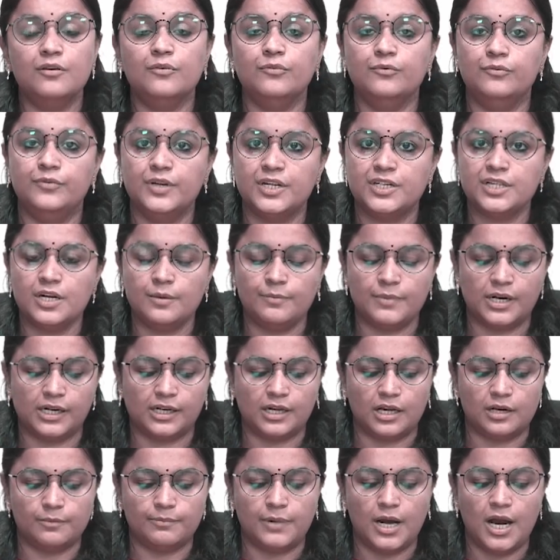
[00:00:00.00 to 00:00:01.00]

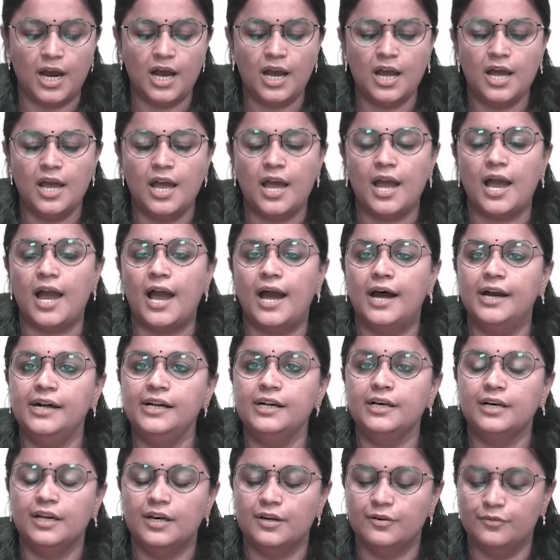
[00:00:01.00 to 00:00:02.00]
Vishamagarbha and
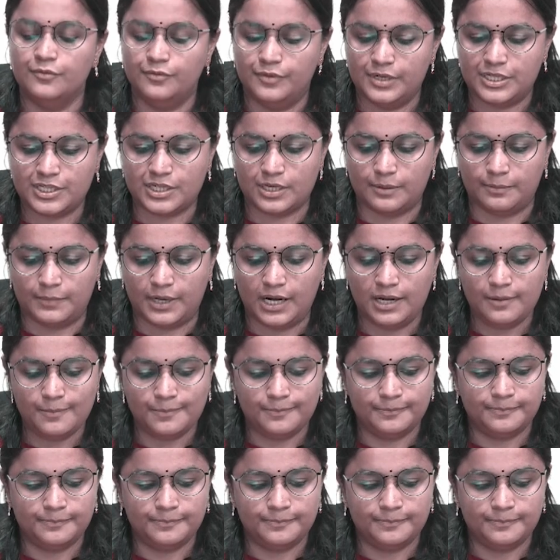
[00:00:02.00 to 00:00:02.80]
Vishama.